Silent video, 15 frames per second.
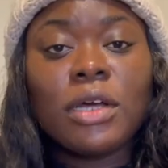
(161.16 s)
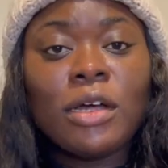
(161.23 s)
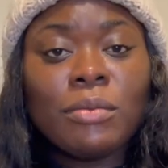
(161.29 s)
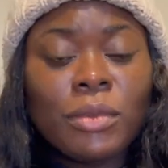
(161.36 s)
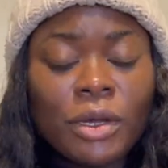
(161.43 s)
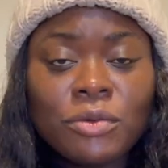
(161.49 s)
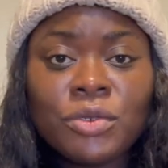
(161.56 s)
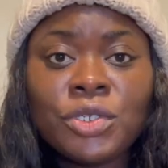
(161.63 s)

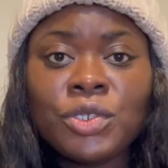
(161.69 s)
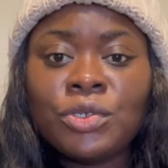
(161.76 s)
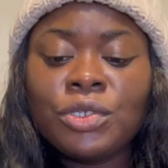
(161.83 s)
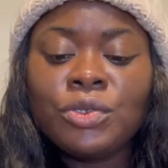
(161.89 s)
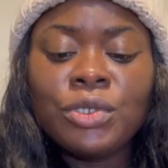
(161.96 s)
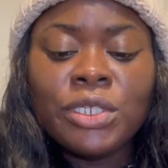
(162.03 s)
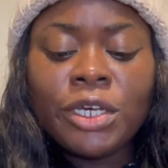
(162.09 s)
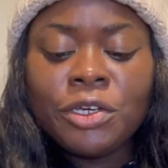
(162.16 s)
I was trying
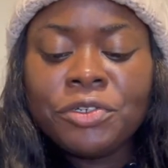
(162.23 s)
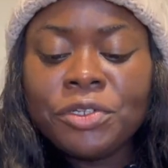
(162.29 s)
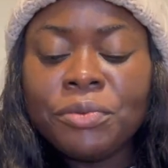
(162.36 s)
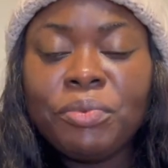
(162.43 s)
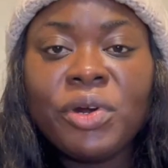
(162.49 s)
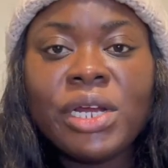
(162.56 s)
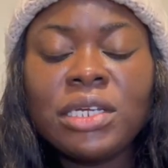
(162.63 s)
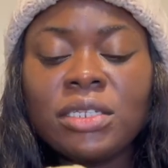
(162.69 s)
to tell you the
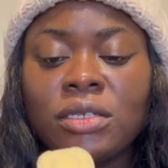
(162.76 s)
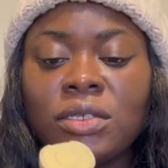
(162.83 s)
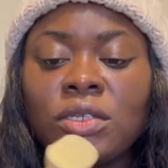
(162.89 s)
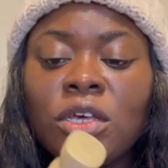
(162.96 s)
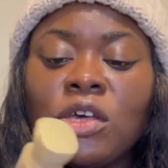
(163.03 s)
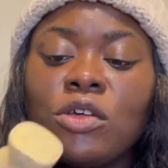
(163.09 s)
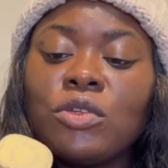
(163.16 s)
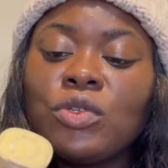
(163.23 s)
prices.
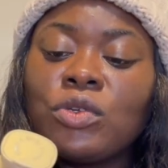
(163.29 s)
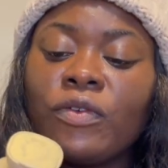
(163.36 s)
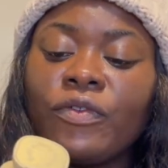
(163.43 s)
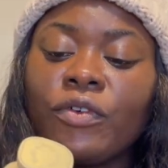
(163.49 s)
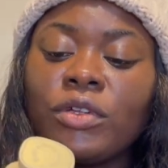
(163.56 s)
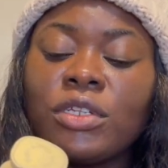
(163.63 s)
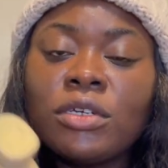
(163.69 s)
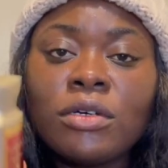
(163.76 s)
So
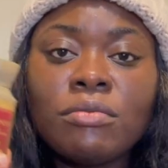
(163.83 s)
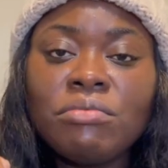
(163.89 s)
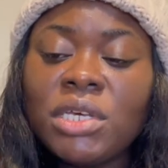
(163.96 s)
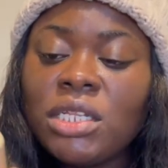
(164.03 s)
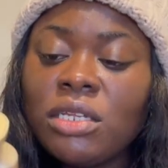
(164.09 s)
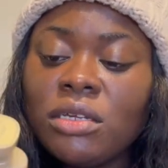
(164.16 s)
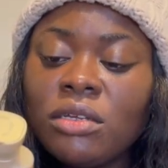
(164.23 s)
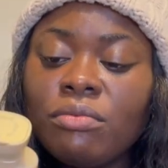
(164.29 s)
for the
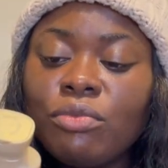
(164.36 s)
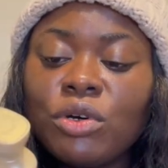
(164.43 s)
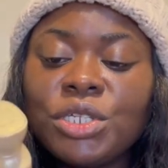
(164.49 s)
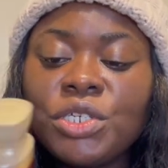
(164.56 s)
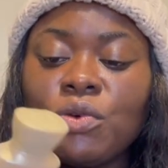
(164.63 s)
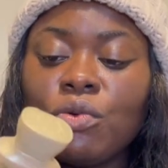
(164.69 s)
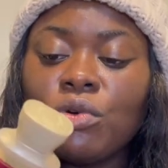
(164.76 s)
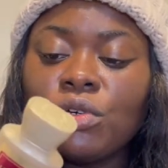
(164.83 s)
mini
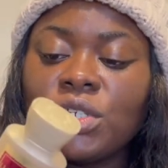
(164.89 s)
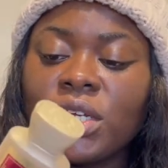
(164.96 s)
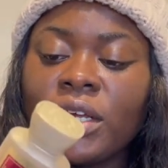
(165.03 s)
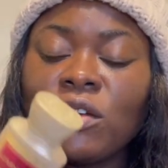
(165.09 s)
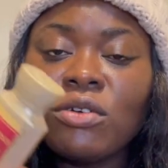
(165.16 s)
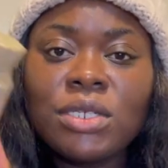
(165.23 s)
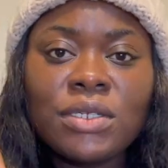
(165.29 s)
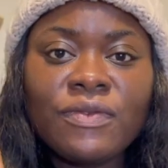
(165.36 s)
body wash, I
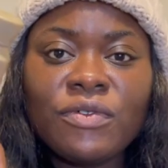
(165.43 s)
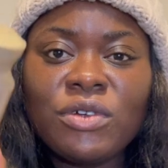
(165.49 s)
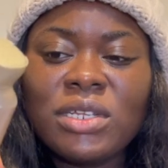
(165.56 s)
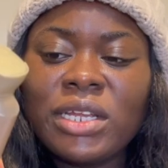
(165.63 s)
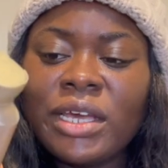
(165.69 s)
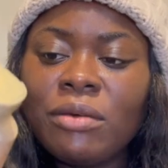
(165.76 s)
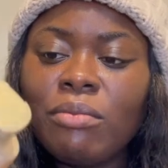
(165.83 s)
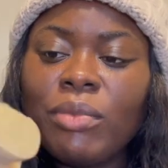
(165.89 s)
got it for
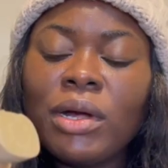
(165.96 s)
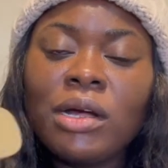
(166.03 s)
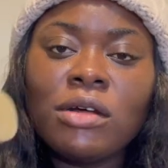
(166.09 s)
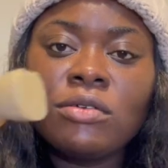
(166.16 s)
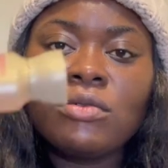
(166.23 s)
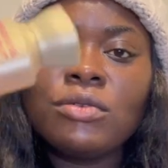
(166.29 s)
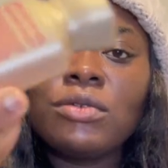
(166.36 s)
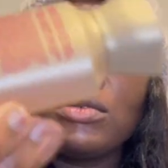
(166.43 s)
£9.
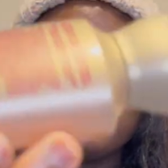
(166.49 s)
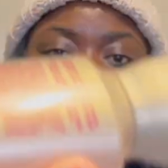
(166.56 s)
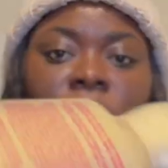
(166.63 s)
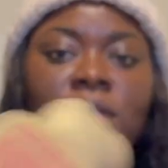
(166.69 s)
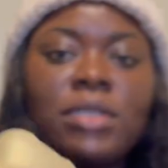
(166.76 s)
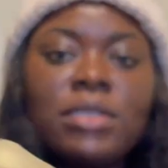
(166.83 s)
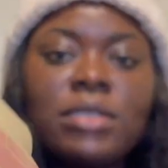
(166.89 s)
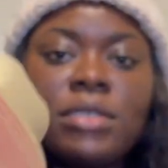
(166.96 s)

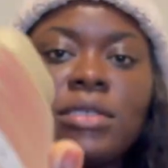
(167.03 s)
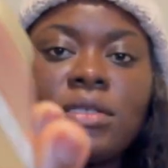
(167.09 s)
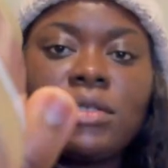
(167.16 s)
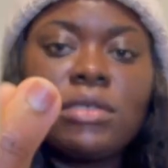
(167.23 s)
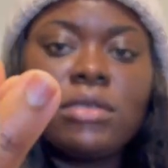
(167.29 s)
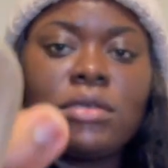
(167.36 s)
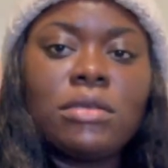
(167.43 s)
Look at it.